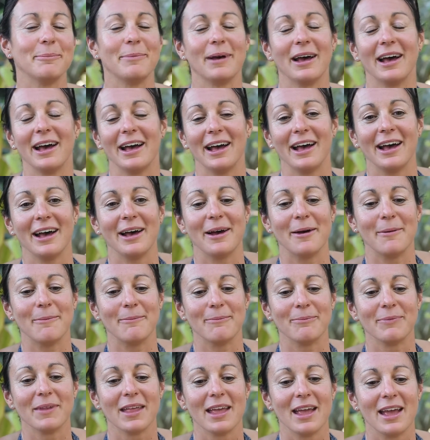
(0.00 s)
But
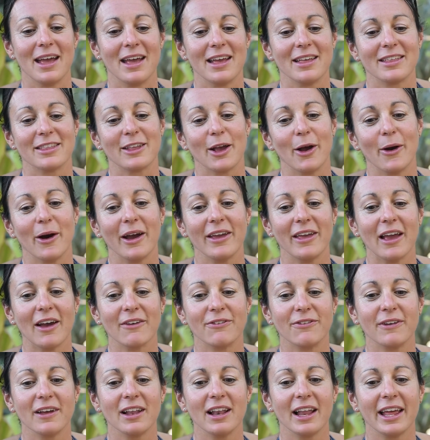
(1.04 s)
so I
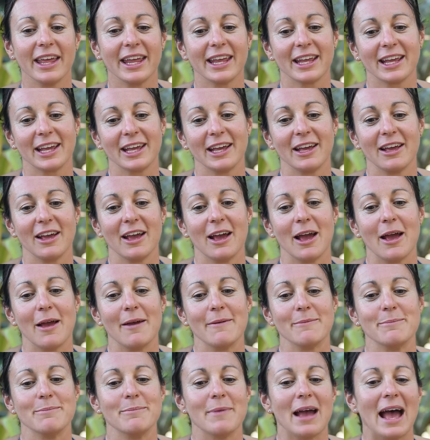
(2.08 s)
feel like
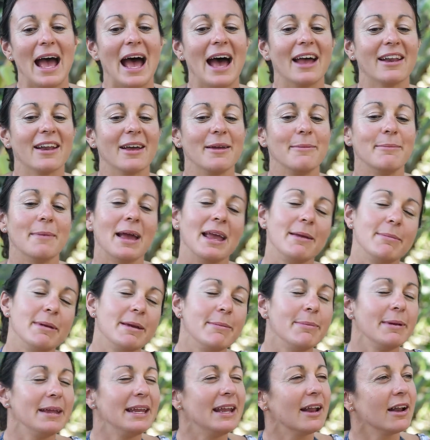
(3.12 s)
had I maybe
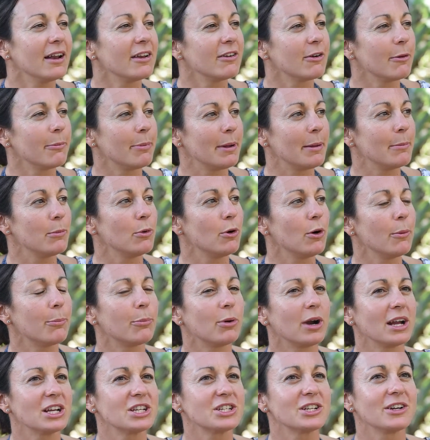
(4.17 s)
been under a bit more
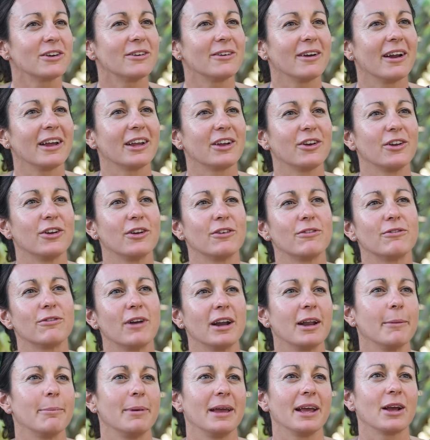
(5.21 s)
pressure, I could have
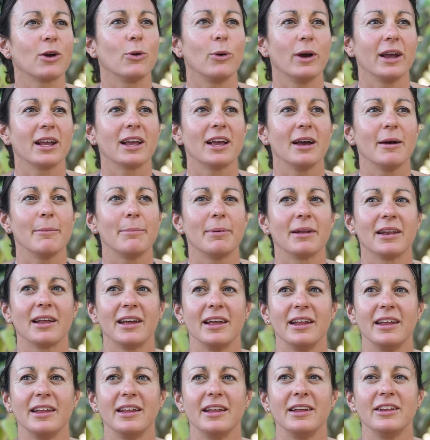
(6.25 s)
run a bit quicker, but
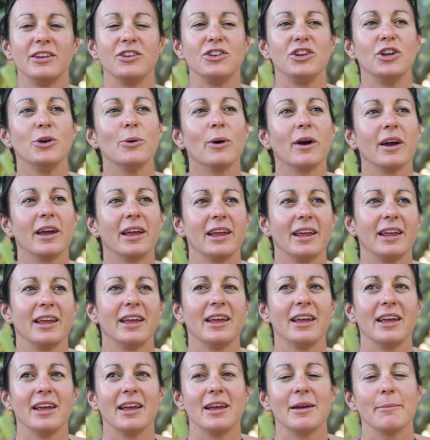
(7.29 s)
I knew
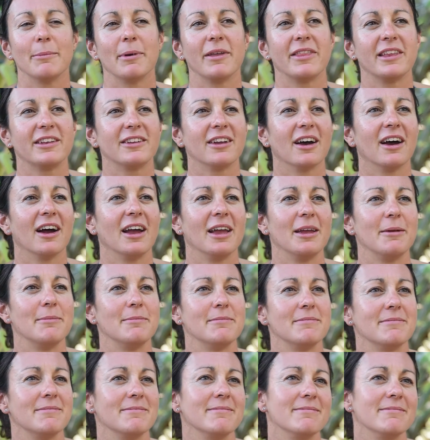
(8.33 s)
by the time